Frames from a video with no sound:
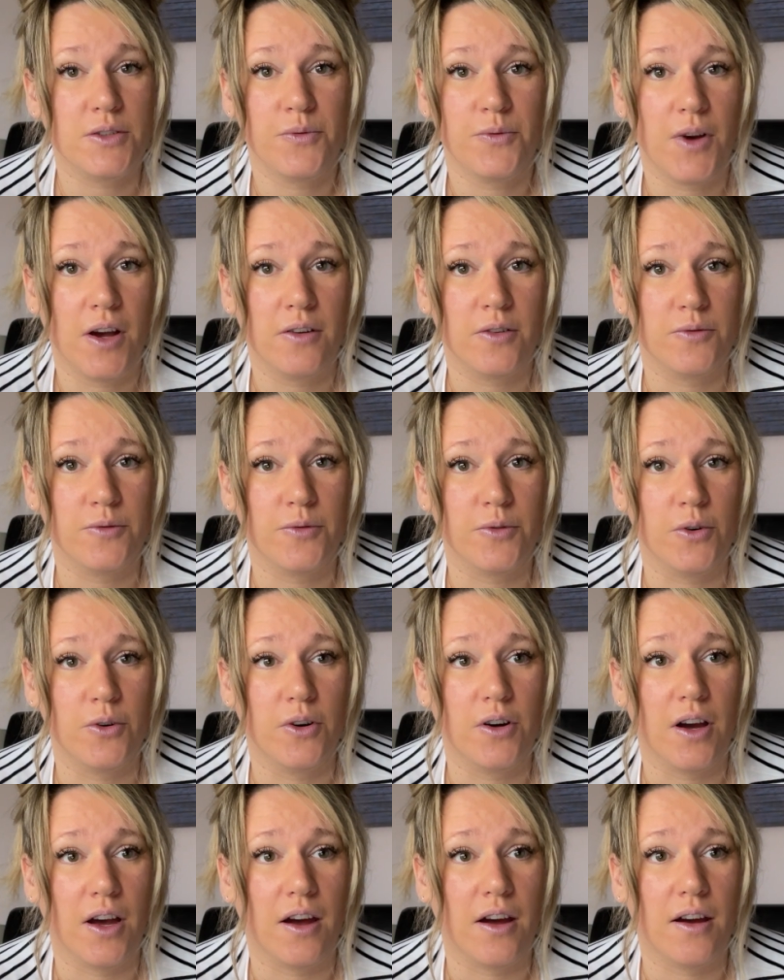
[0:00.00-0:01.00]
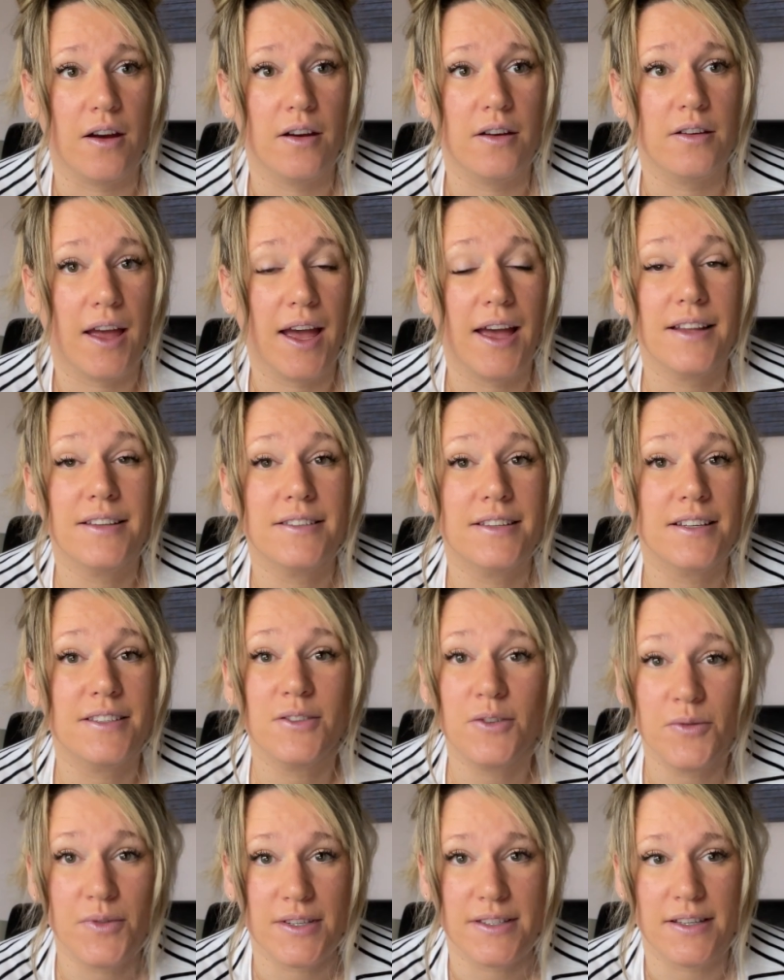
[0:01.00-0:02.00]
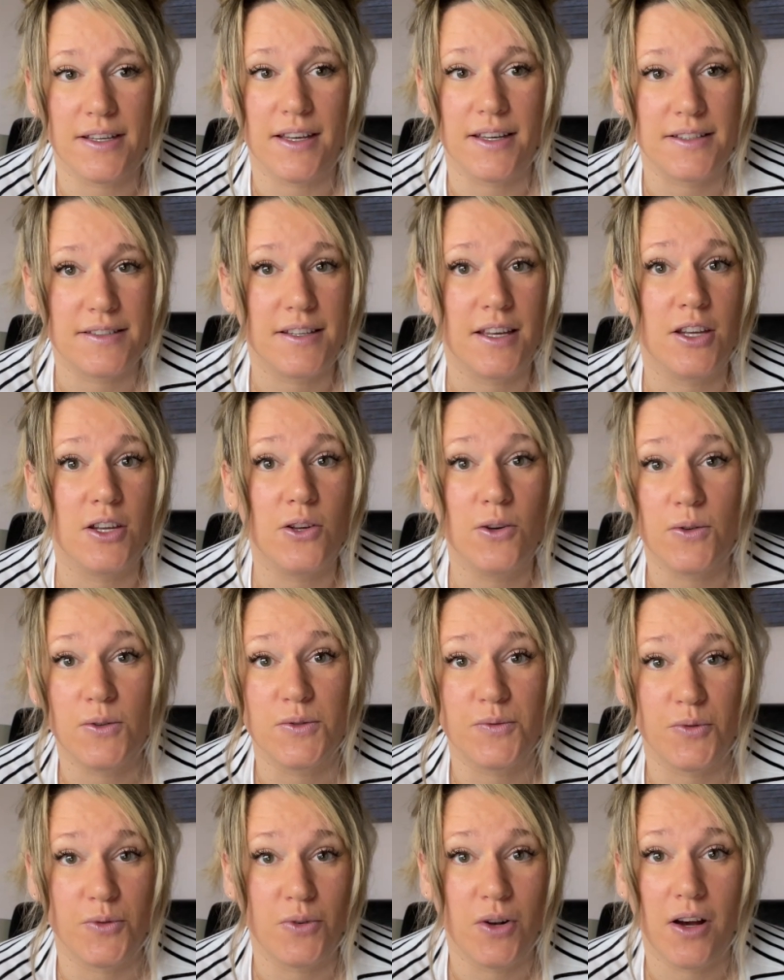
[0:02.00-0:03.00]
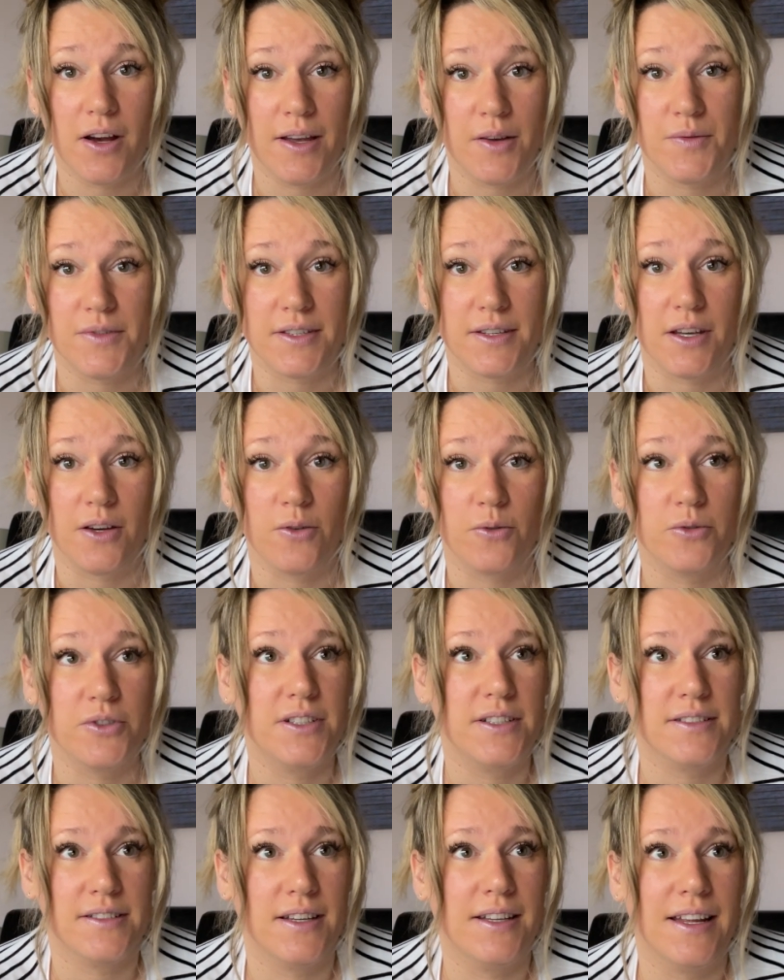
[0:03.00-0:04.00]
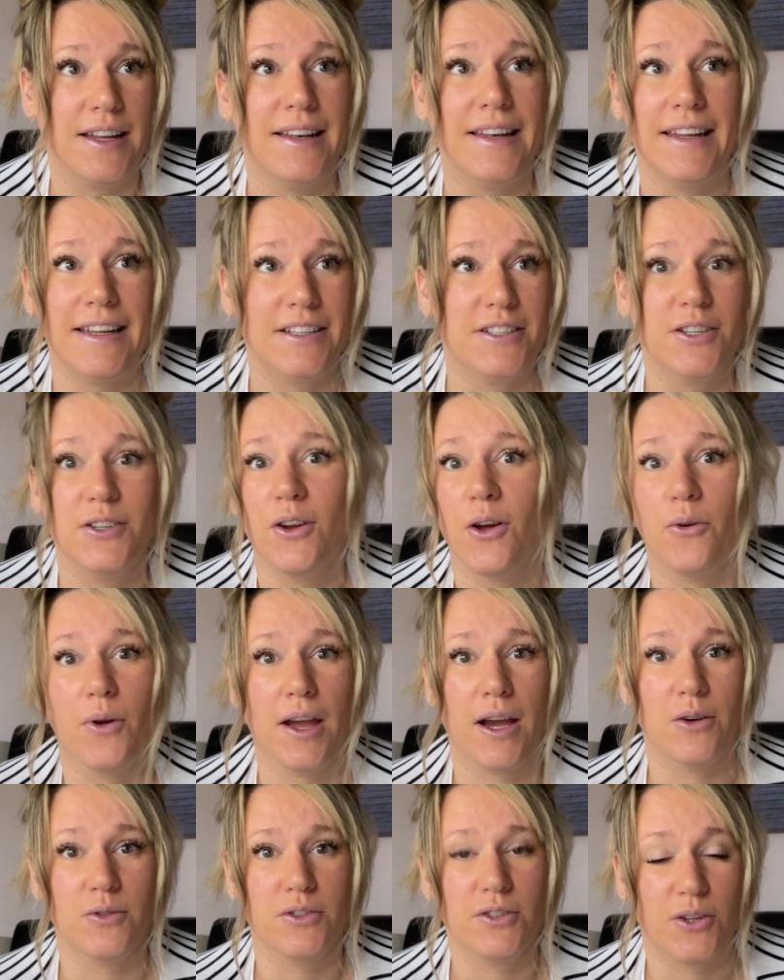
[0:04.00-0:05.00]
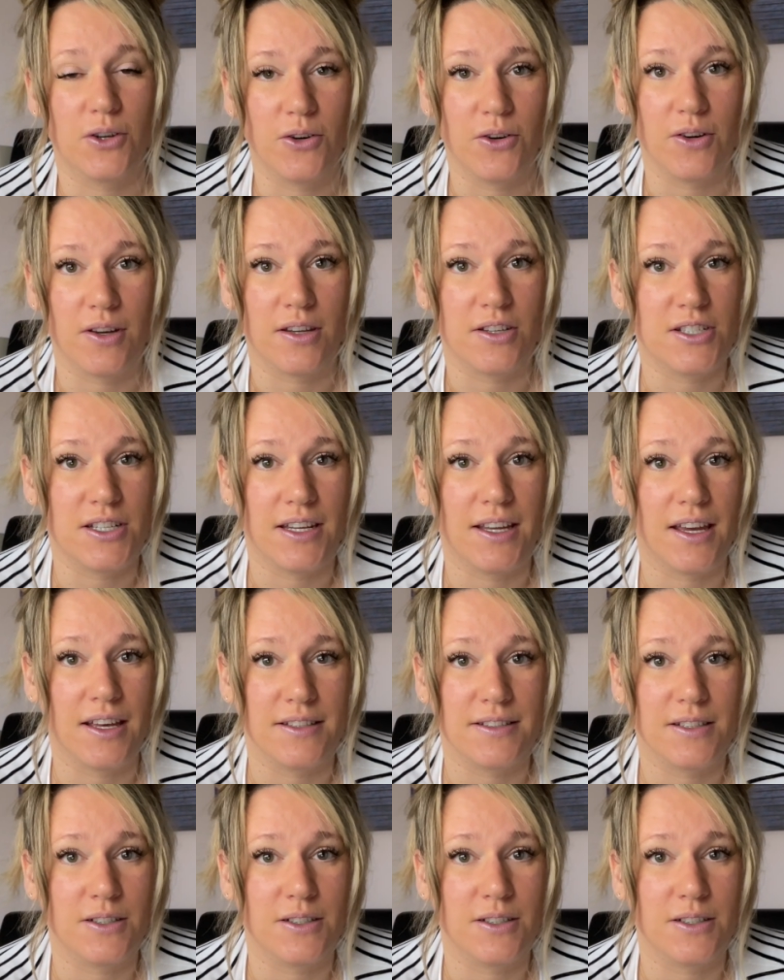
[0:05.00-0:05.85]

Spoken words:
fun for her. And it's a useful life skill. She's going to need to know how to cook as she gets